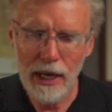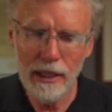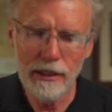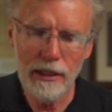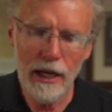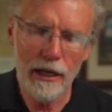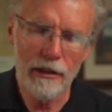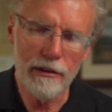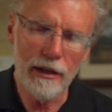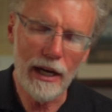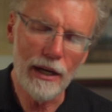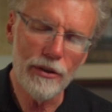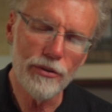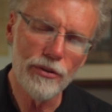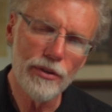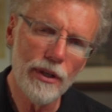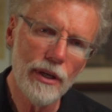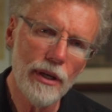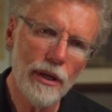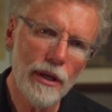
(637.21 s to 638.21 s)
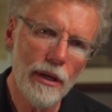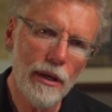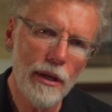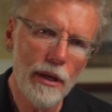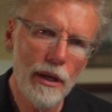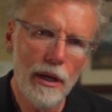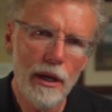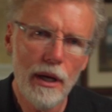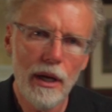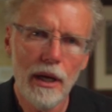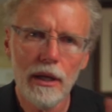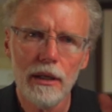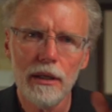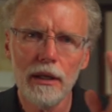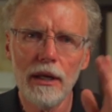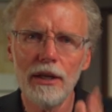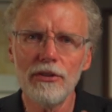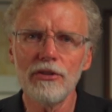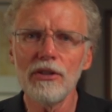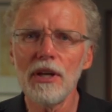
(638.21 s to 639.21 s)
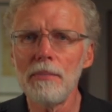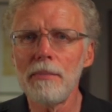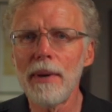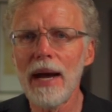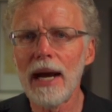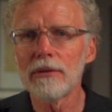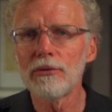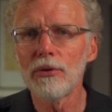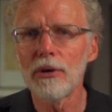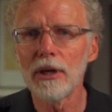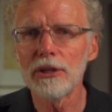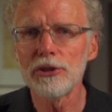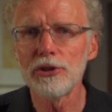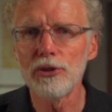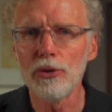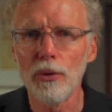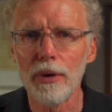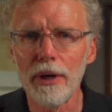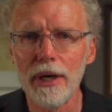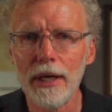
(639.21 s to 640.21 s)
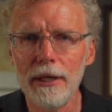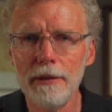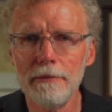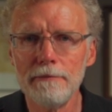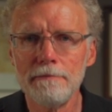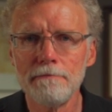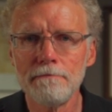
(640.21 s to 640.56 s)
I digress. Let's get back to our story.